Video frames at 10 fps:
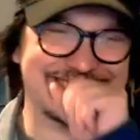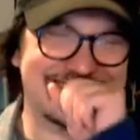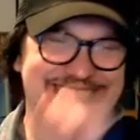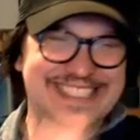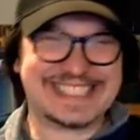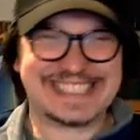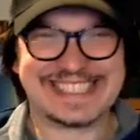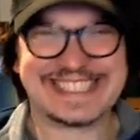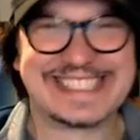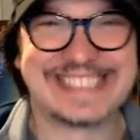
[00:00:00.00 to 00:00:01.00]

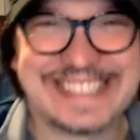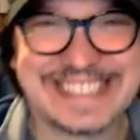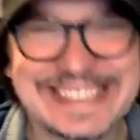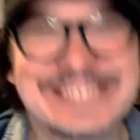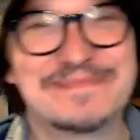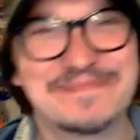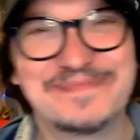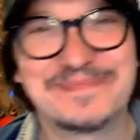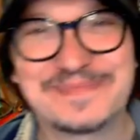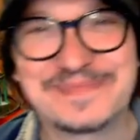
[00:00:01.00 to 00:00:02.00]

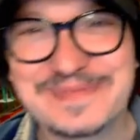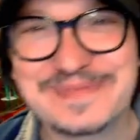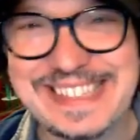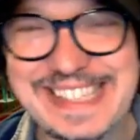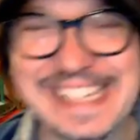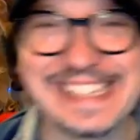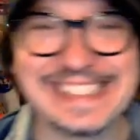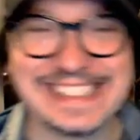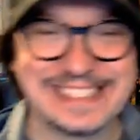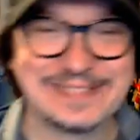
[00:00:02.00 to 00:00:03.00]

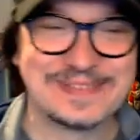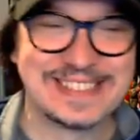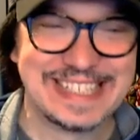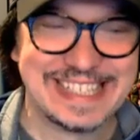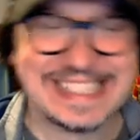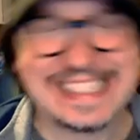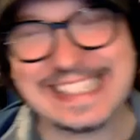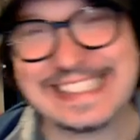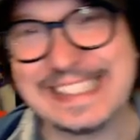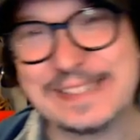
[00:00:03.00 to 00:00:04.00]

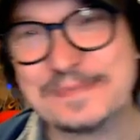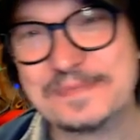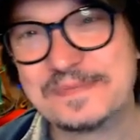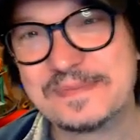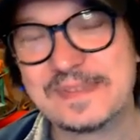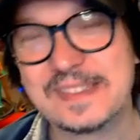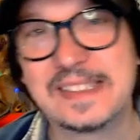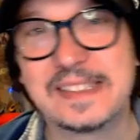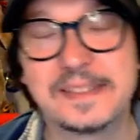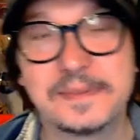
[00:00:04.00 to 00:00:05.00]

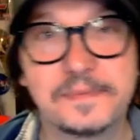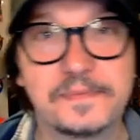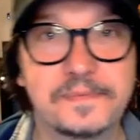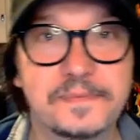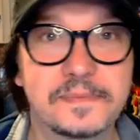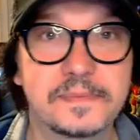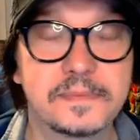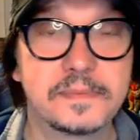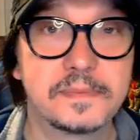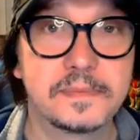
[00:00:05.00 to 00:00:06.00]

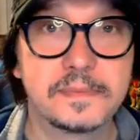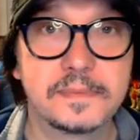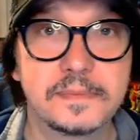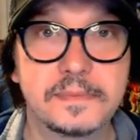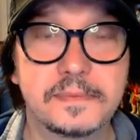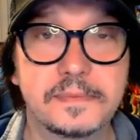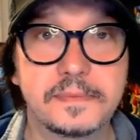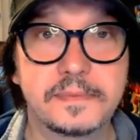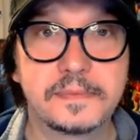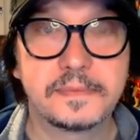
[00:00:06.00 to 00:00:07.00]

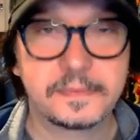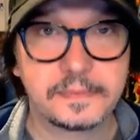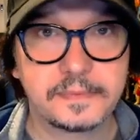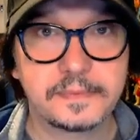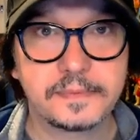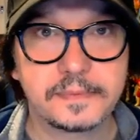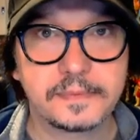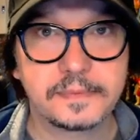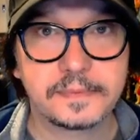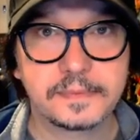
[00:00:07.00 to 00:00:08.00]

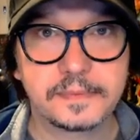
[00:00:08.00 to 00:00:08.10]
[no speech]